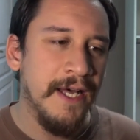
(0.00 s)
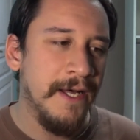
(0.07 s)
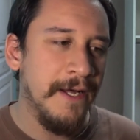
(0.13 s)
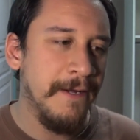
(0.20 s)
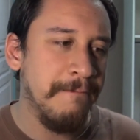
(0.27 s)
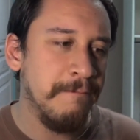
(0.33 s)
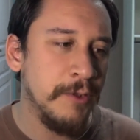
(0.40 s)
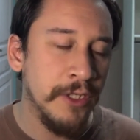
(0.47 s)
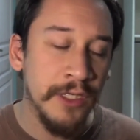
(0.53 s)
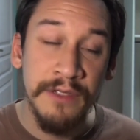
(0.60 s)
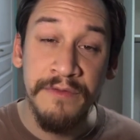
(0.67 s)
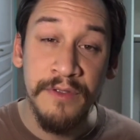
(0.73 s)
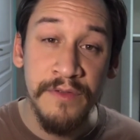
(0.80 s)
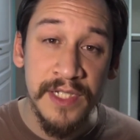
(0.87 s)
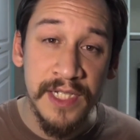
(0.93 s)
I don't know
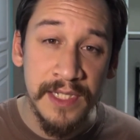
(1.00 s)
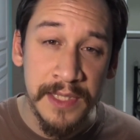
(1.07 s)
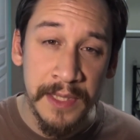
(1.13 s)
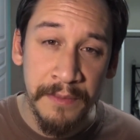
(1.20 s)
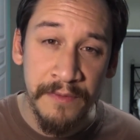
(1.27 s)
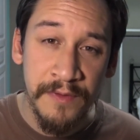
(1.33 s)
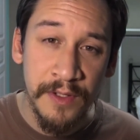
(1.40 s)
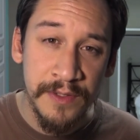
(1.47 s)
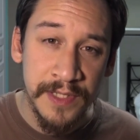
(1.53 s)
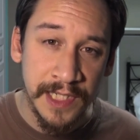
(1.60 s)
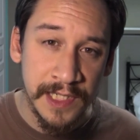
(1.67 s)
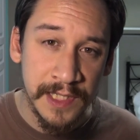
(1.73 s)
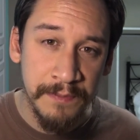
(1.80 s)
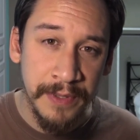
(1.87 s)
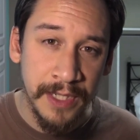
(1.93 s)
if you've seen some of those
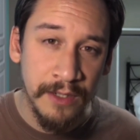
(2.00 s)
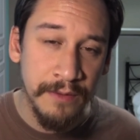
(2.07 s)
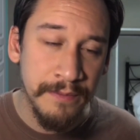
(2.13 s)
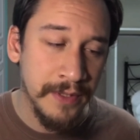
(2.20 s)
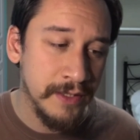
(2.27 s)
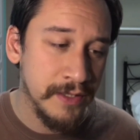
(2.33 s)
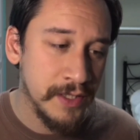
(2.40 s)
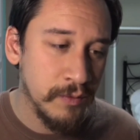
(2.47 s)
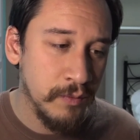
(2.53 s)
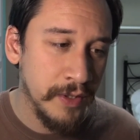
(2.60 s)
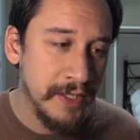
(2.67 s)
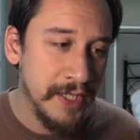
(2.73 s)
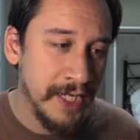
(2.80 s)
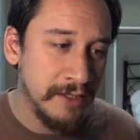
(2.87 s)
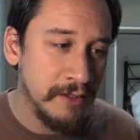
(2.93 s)
experiments
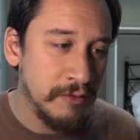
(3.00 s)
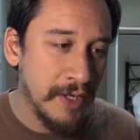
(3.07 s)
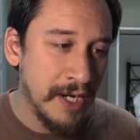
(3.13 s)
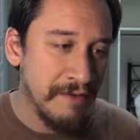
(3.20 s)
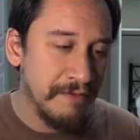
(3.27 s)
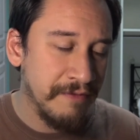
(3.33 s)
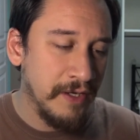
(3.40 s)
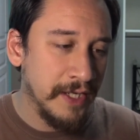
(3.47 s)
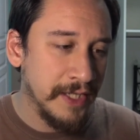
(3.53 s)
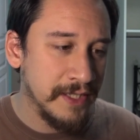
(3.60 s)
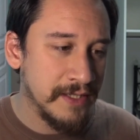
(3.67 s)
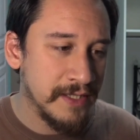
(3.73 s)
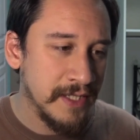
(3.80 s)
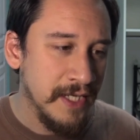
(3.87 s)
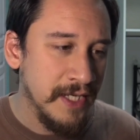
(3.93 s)
where they had
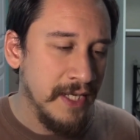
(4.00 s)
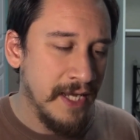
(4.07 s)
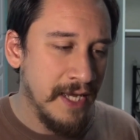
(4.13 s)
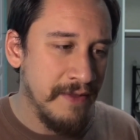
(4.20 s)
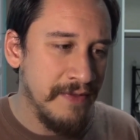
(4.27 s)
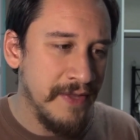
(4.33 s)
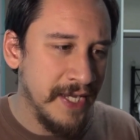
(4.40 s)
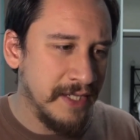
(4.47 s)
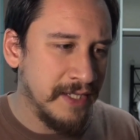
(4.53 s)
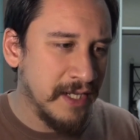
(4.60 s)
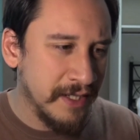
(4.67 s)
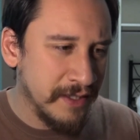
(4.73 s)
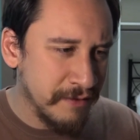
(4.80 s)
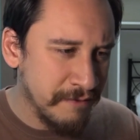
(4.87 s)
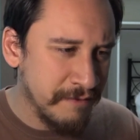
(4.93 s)
graphite and they
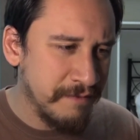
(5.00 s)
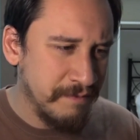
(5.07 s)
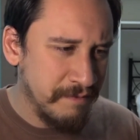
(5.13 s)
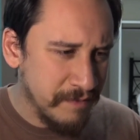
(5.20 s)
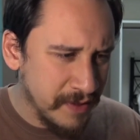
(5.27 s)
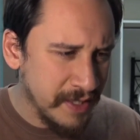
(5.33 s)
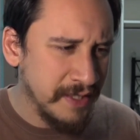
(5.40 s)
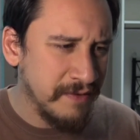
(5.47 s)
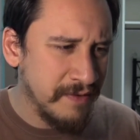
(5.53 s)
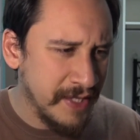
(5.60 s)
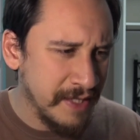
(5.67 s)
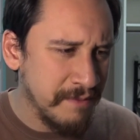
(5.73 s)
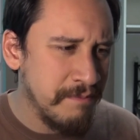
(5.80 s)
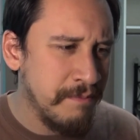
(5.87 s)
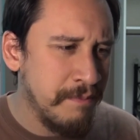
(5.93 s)
kind of,
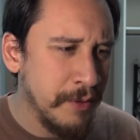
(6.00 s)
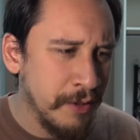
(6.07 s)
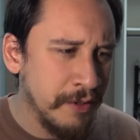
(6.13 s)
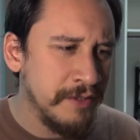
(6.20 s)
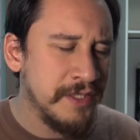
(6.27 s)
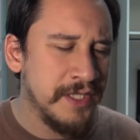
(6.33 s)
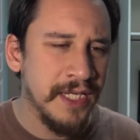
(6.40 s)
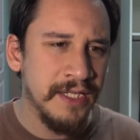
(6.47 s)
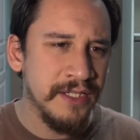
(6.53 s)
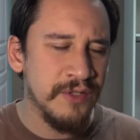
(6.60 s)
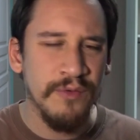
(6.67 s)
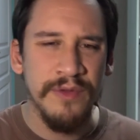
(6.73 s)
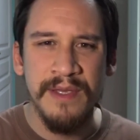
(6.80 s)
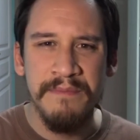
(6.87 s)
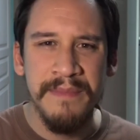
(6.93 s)
they burnt
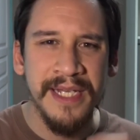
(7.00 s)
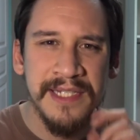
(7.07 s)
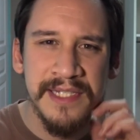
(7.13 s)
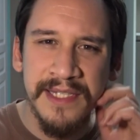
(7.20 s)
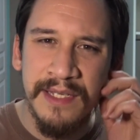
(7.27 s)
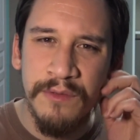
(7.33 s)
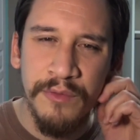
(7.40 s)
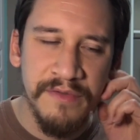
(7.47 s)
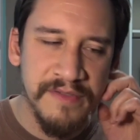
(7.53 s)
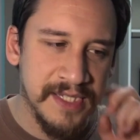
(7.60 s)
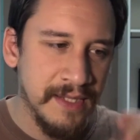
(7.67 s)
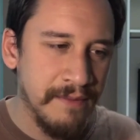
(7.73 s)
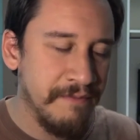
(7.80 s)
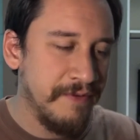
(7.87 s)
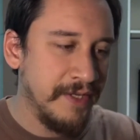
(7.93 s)
it, or they mixed it with
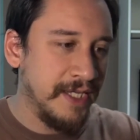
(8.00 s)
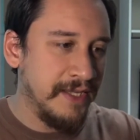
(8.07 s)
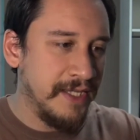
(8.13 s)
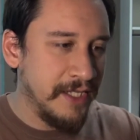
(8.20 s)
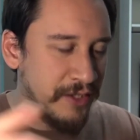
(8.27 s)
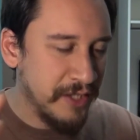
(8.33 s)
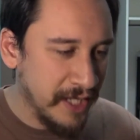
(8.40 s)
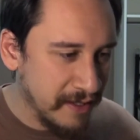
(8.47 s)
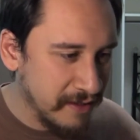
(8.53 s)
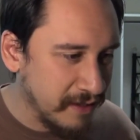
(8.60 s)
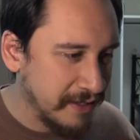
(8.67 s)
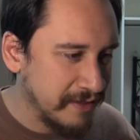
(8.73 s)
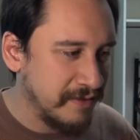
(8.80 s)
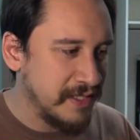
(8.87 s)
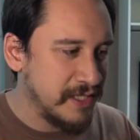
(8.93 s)
something, and then you had
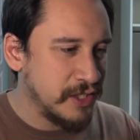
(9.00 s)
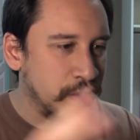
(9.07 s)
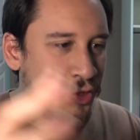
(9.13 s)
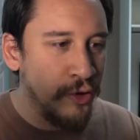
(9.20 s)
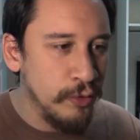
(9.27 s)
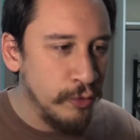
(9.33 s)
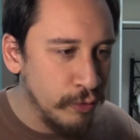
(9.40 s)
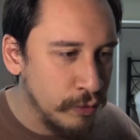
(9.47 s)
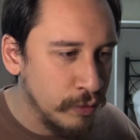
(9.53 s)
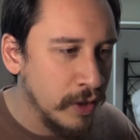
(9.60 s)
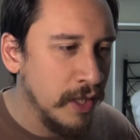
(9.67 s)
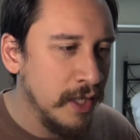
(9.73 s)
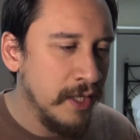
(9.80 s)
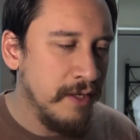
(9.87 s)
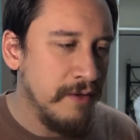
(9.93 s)
like this
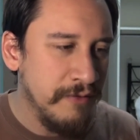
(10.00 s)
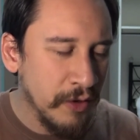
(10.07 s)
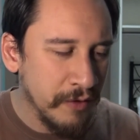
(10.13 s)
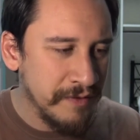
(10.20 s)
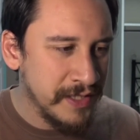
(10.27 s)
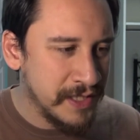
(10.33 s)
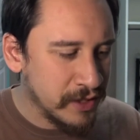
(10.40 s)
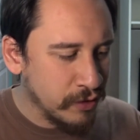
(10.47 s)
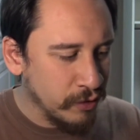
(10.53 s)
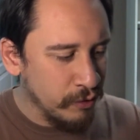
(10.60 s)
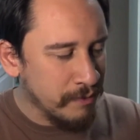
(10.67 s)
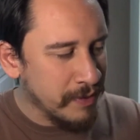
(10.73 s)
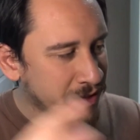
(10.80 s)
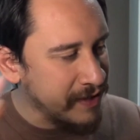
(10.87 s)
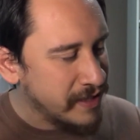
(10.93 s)
goo, not this
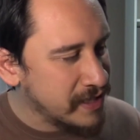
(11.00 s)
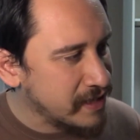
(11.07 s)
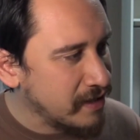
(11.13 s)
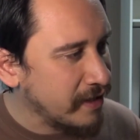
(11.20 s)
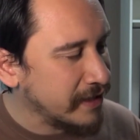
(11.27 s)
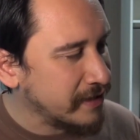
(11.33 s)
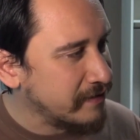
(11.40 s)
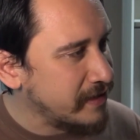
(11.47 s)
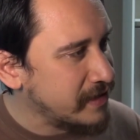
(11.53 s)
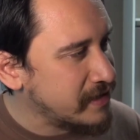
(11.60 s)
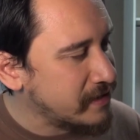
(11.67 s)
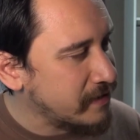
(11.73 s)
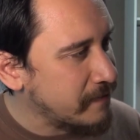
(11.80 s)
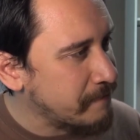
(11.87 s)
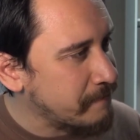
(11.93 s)
goo, but this like
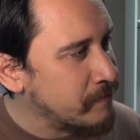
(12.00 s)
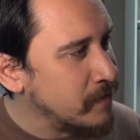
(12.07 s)
this